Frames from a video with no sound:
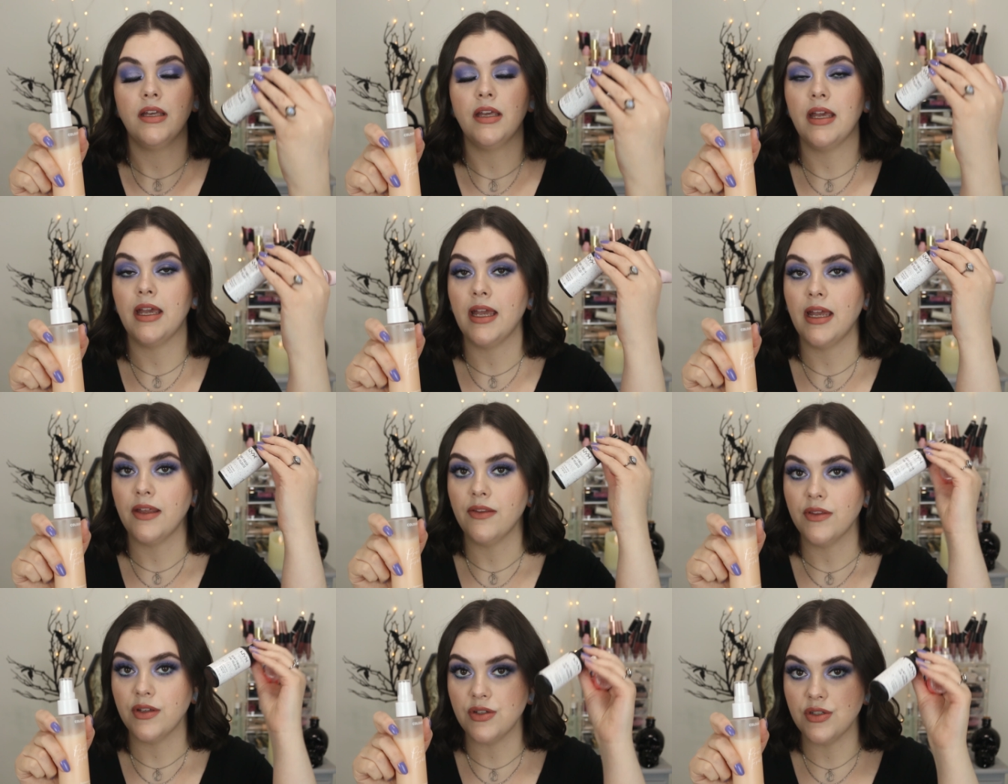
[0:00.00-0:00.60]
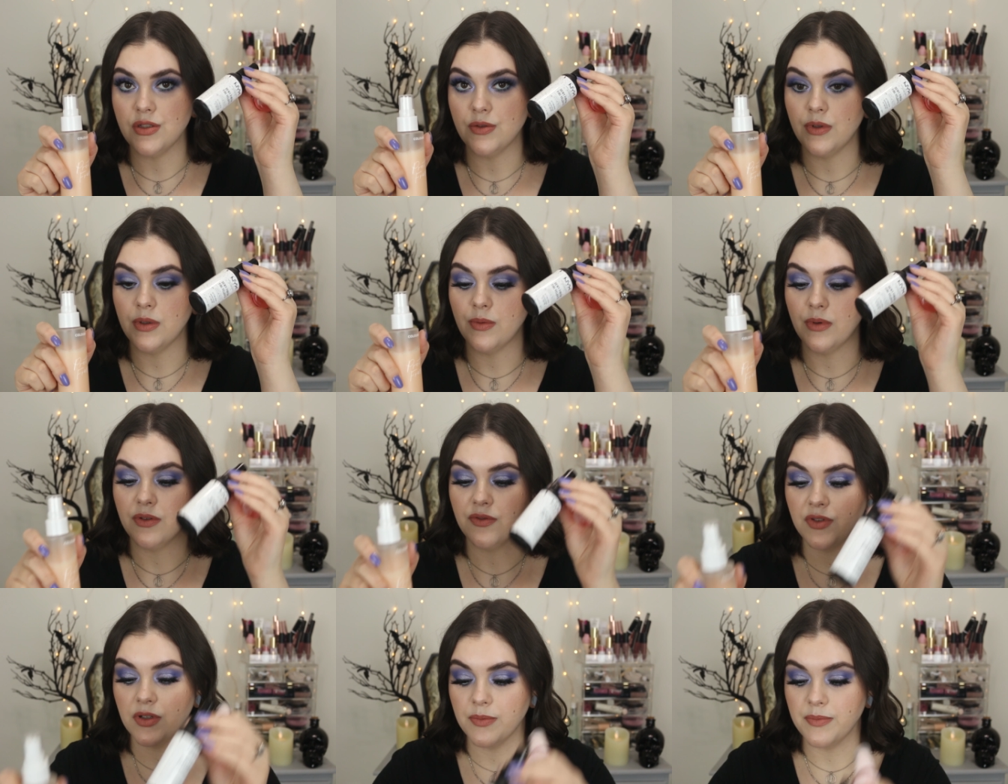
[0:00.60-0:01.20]
and the dewy
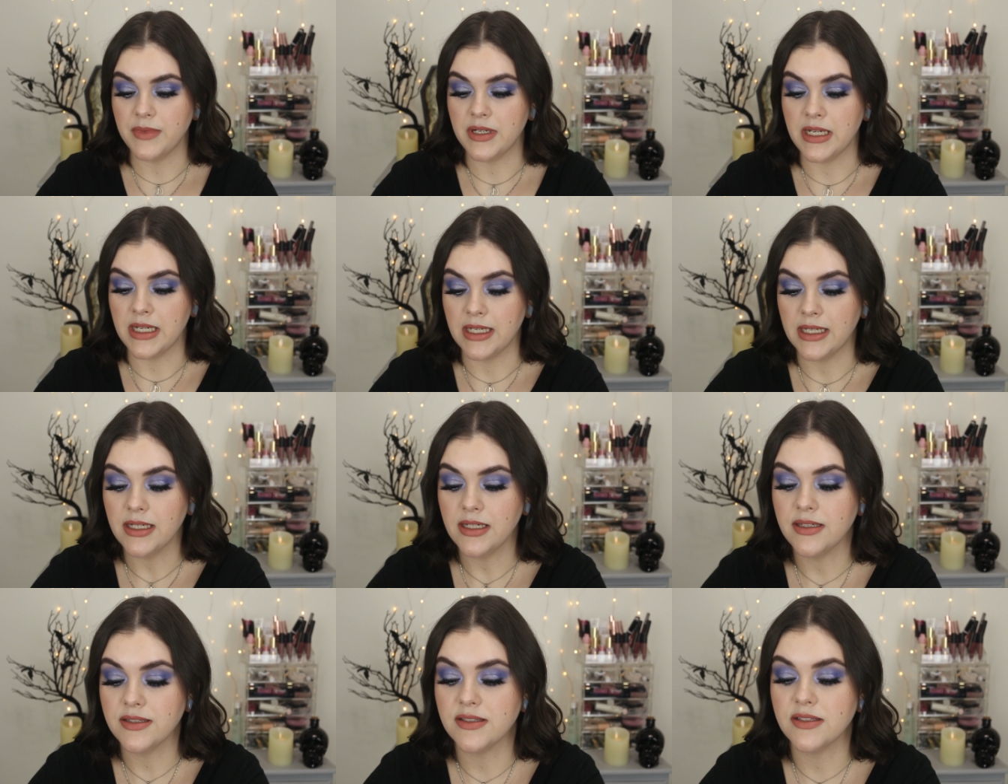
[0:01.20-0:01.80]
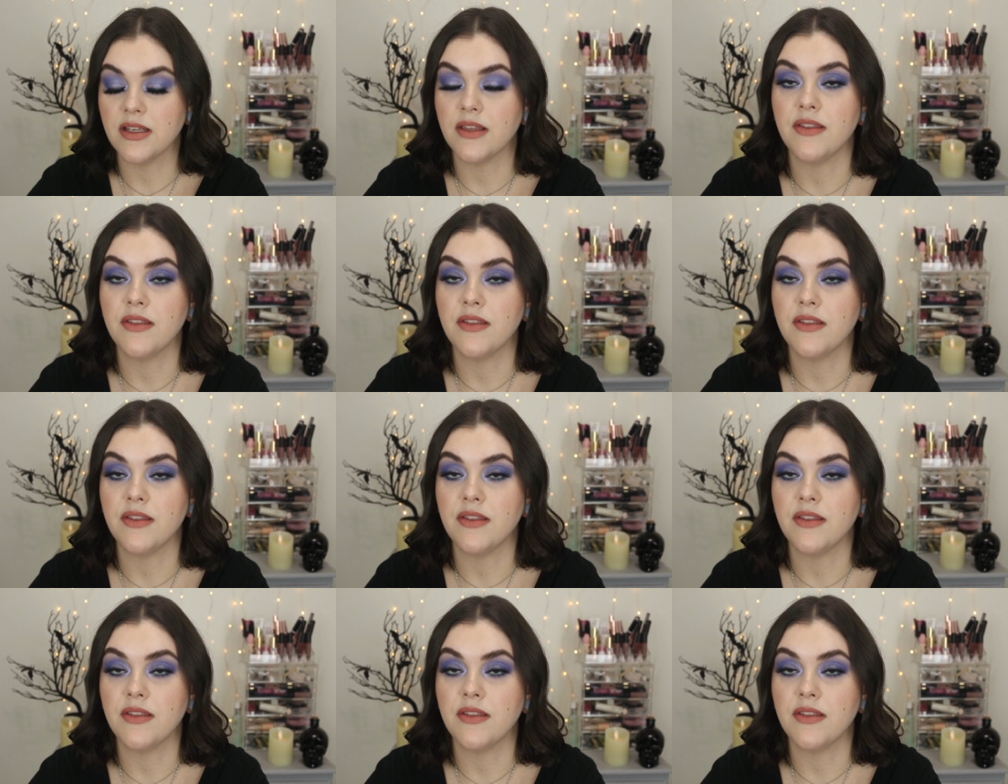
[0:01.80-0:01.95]
one from NYX.